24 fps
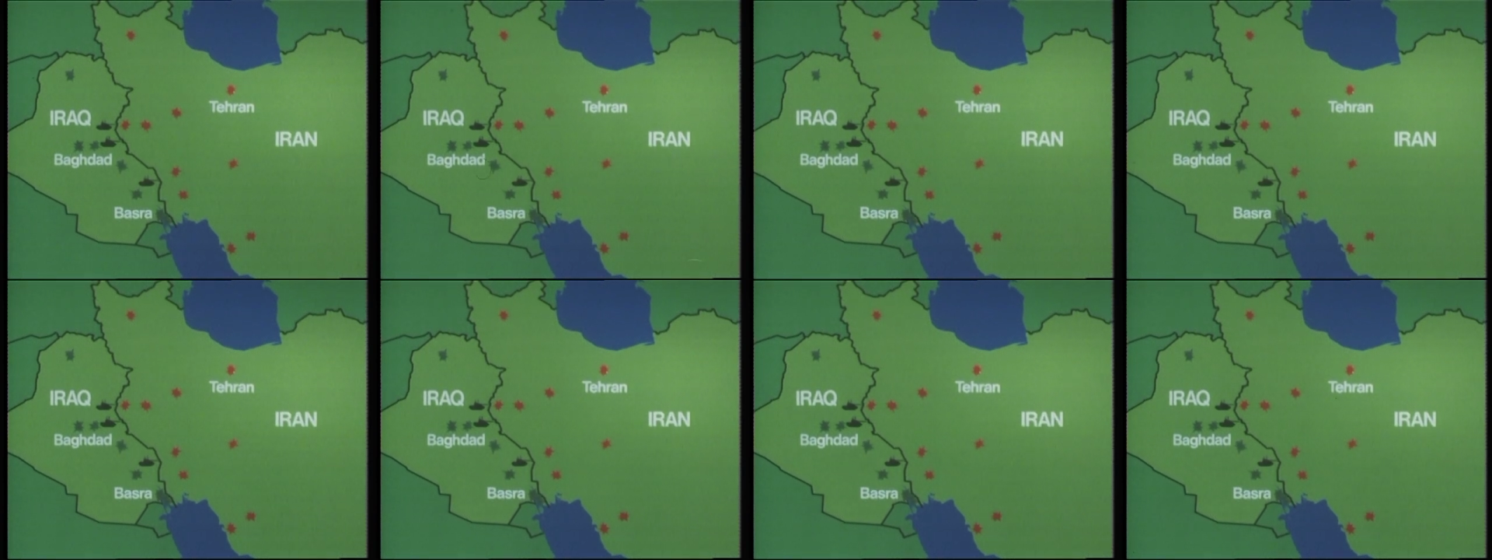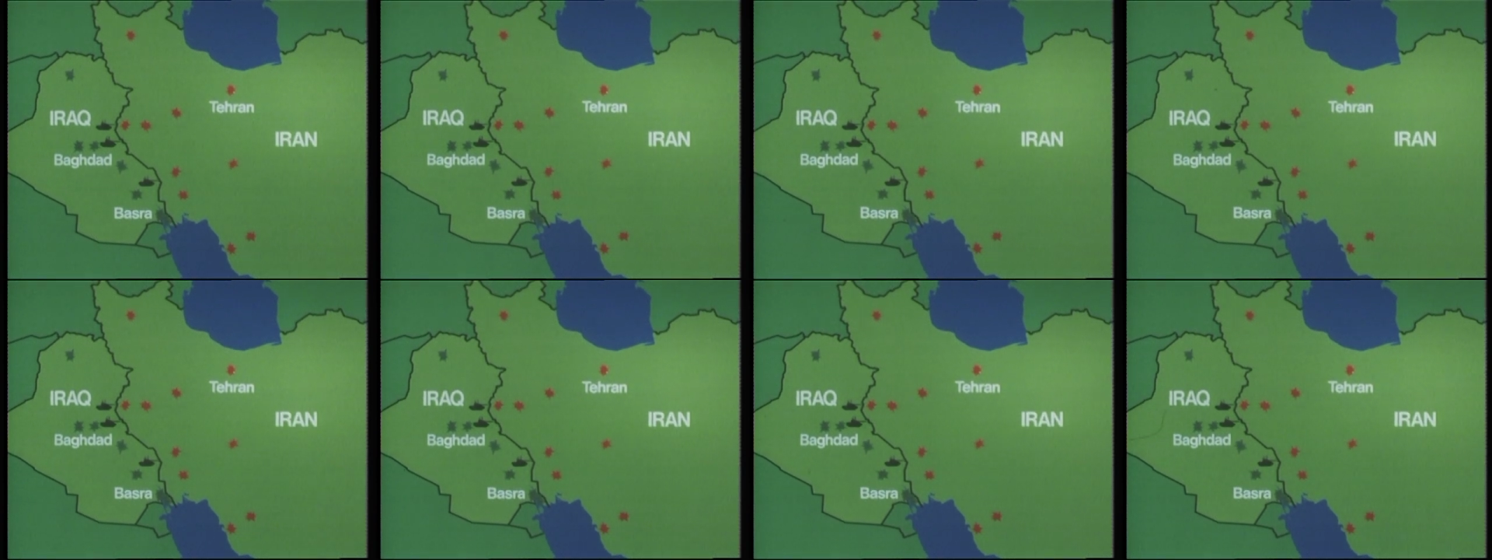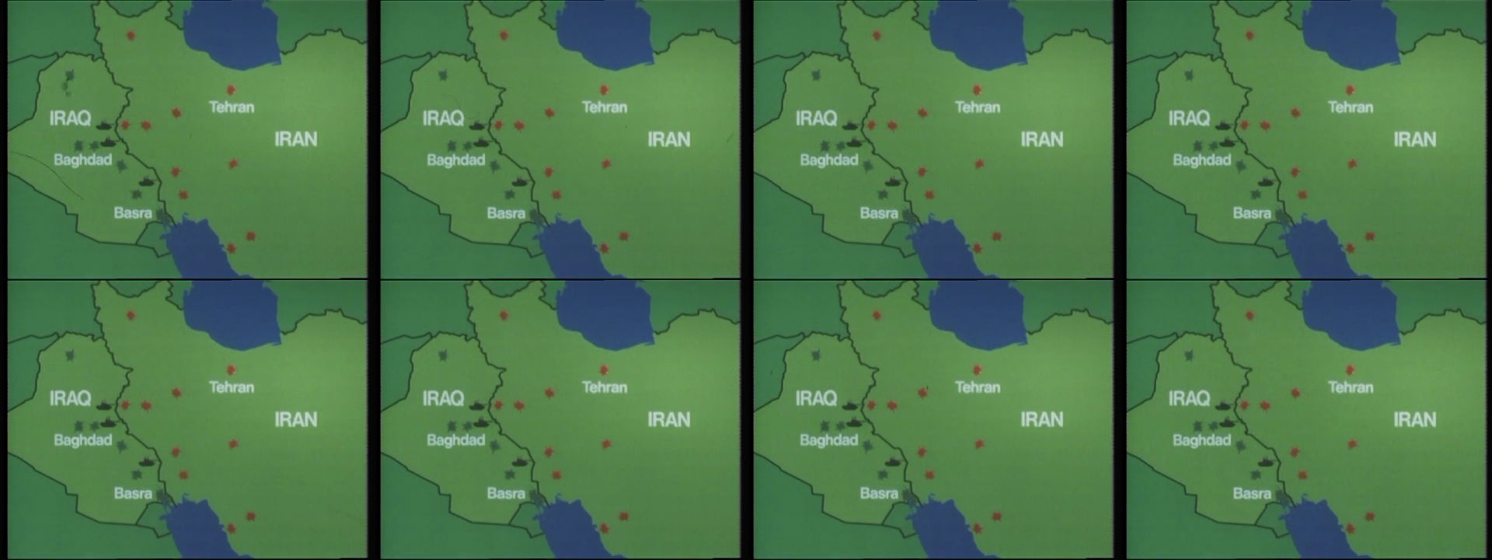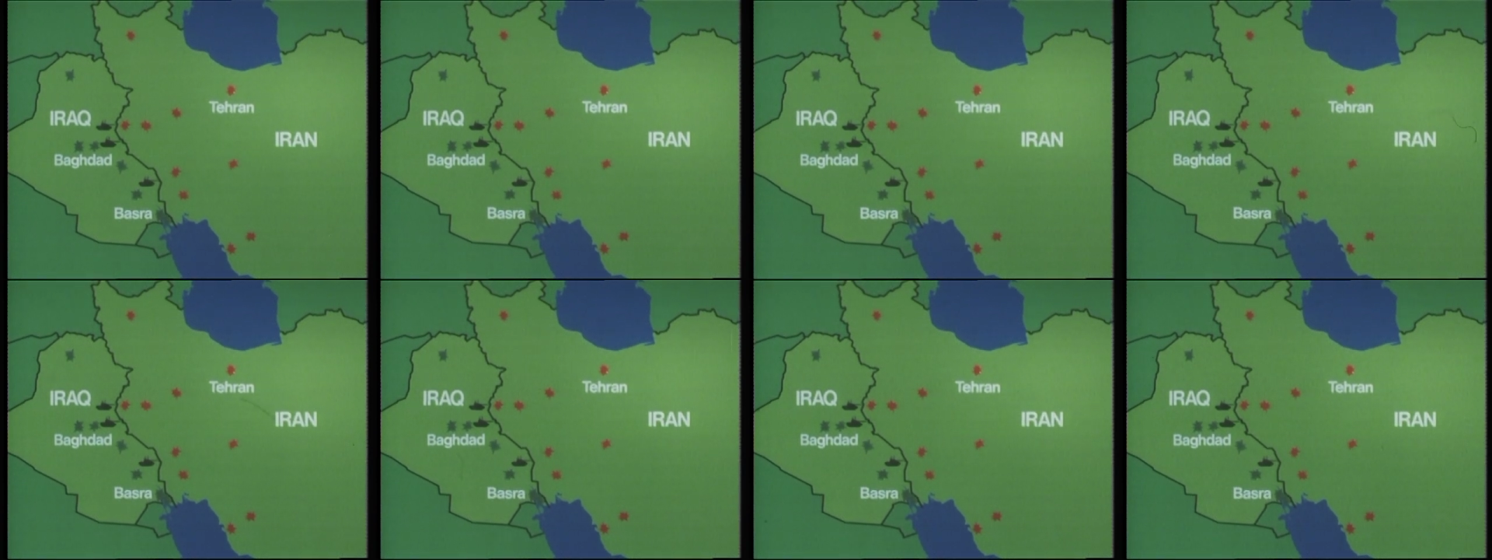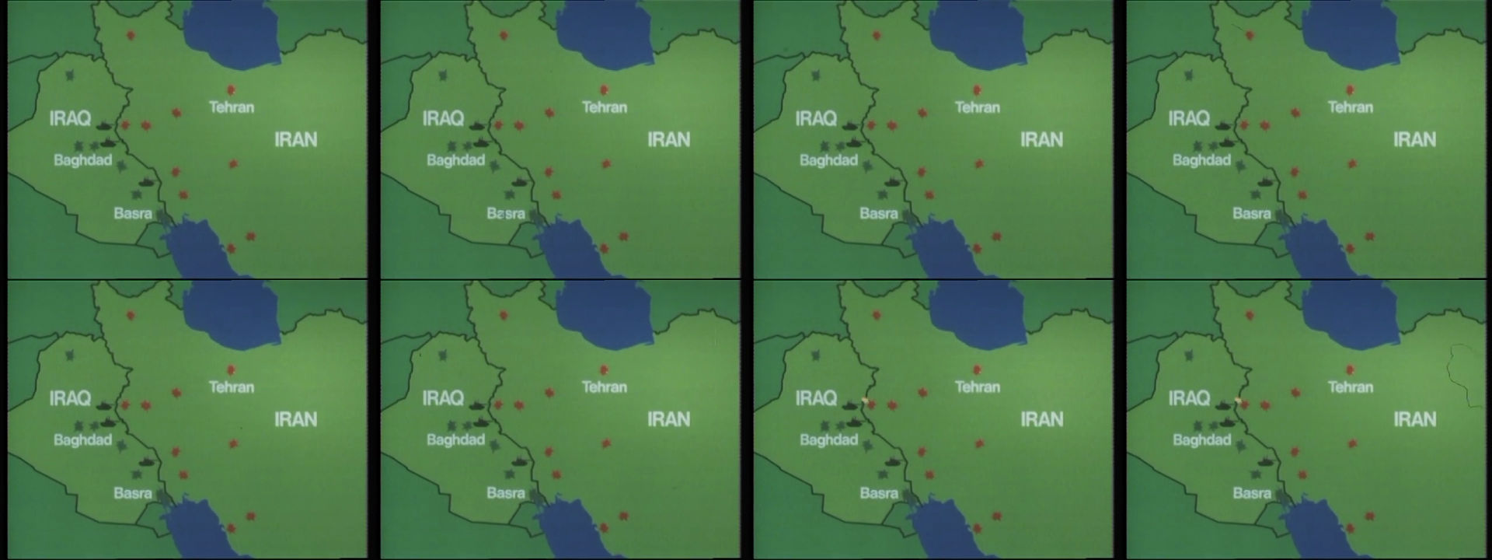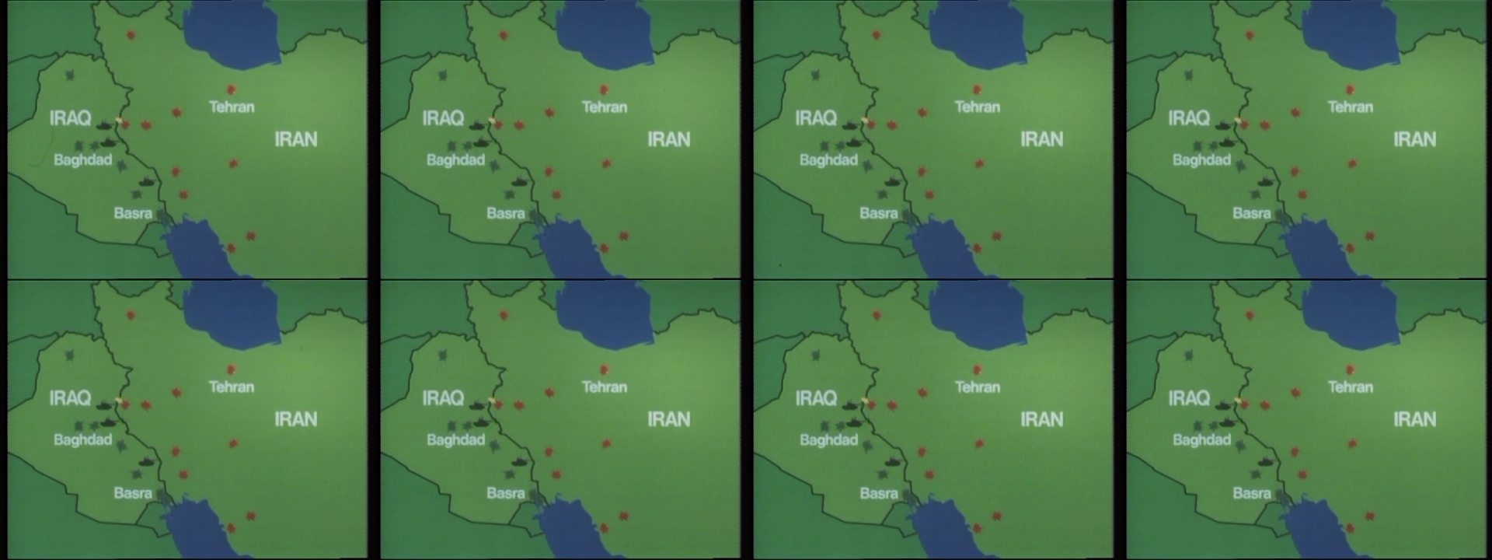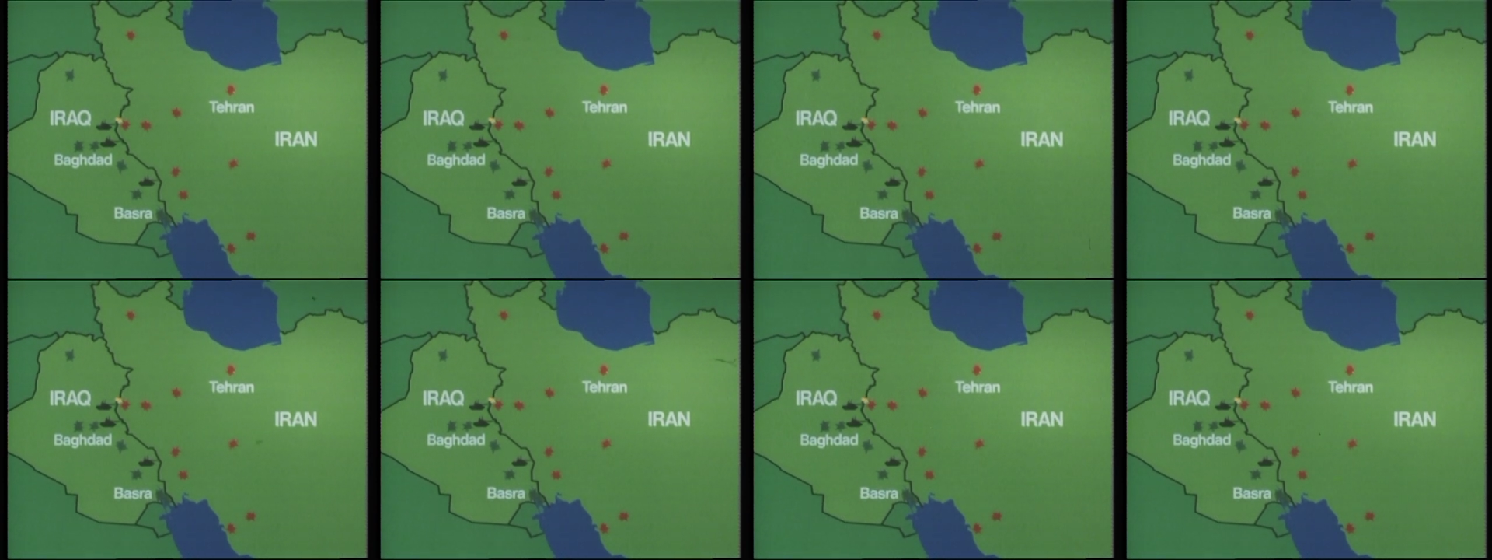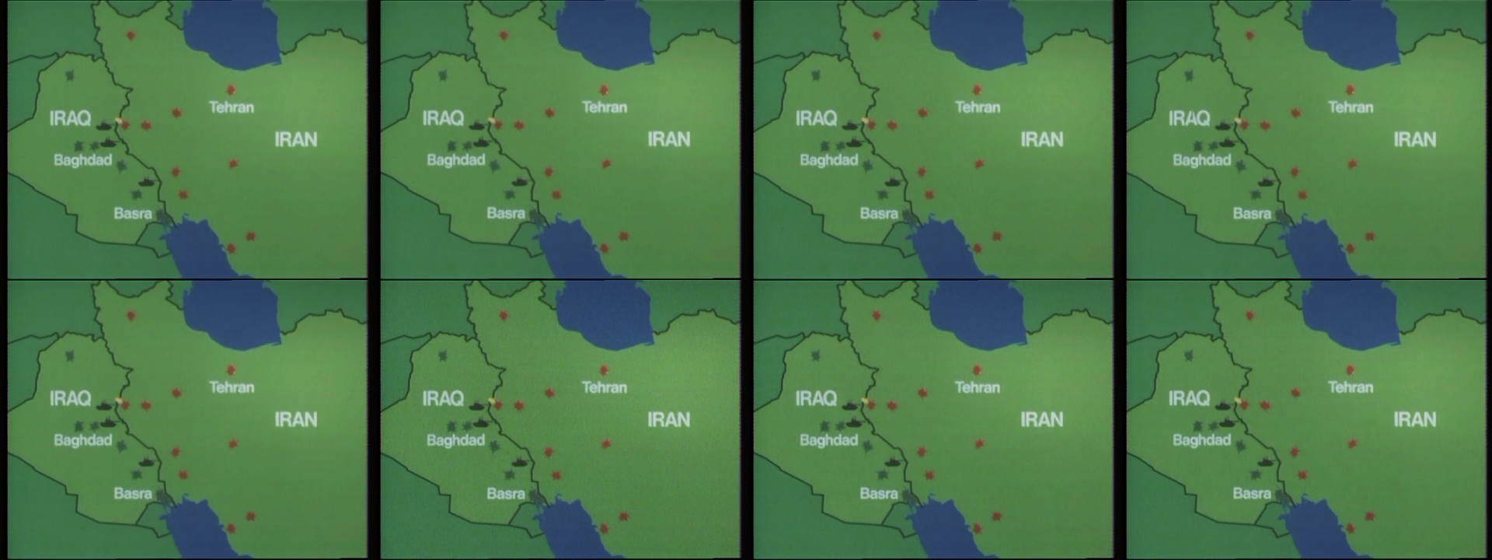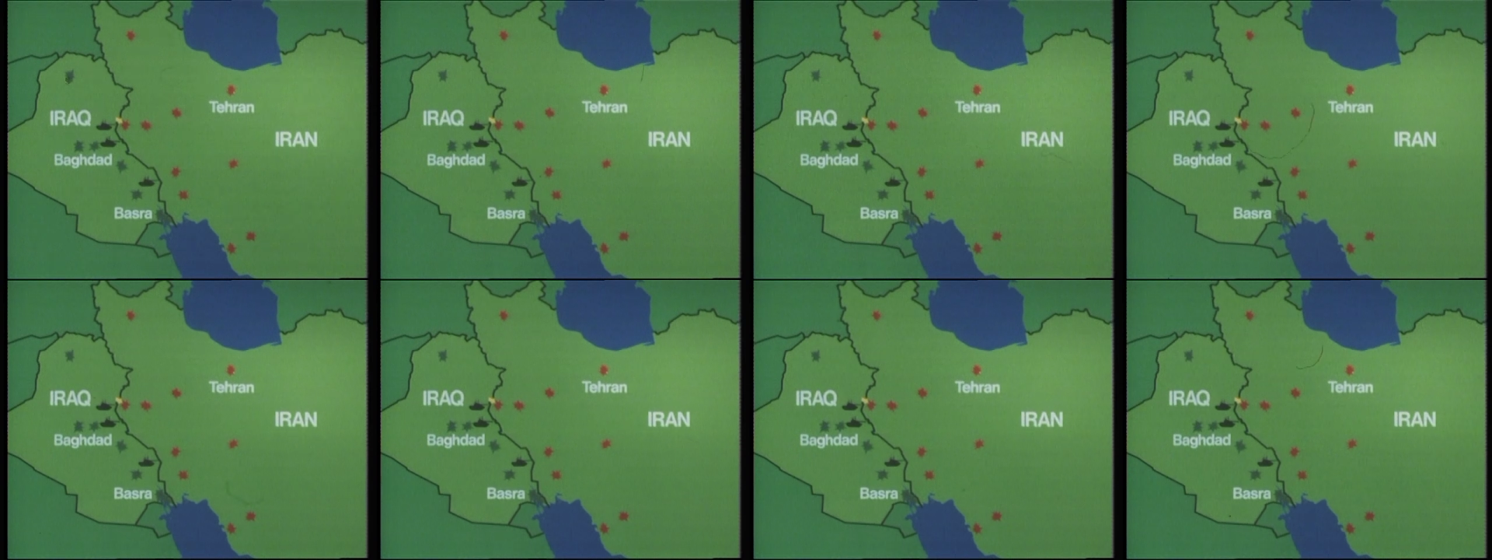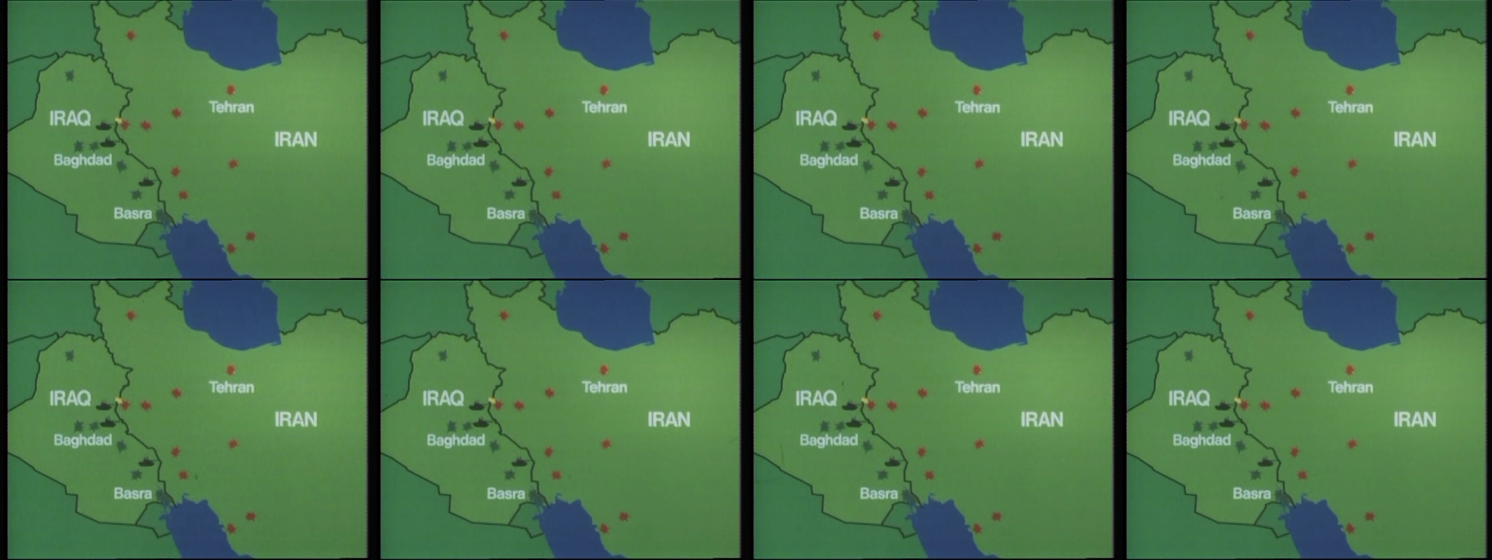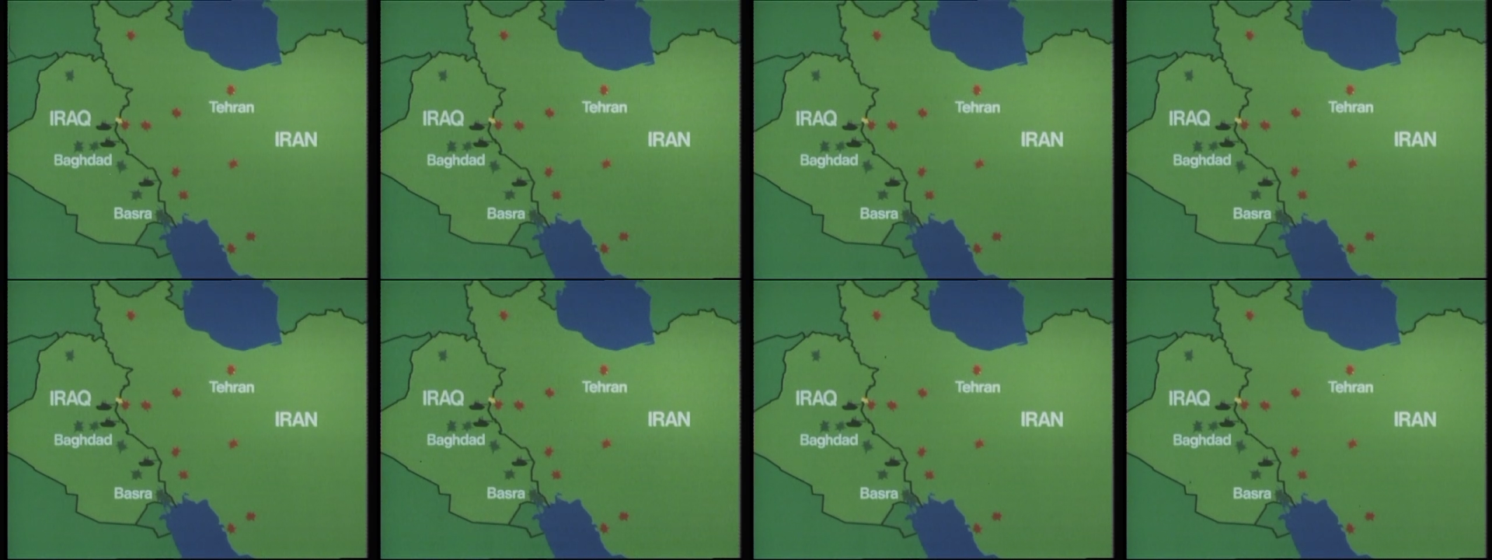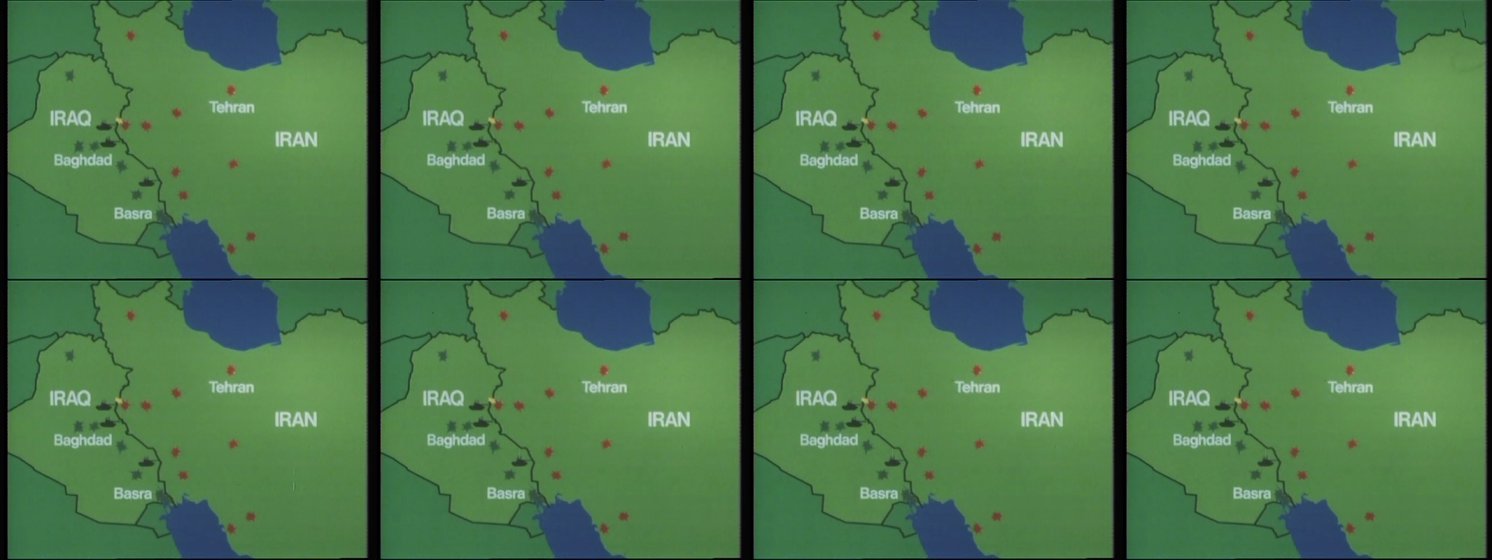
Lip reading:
(no speaker visible)